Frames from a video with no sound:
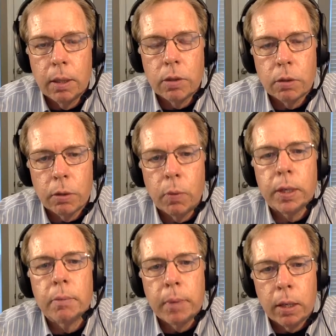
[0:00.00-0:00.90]
so that we
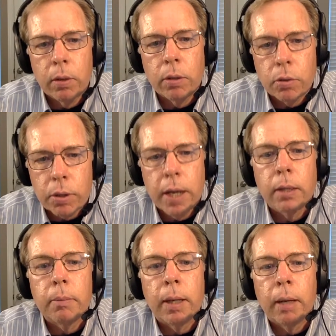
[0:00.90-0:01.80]
can better
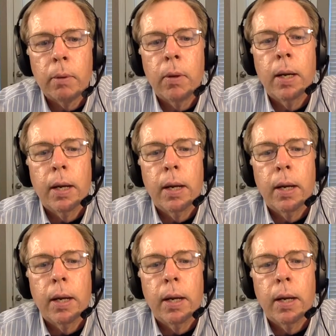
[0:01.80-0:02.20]
understand the Bible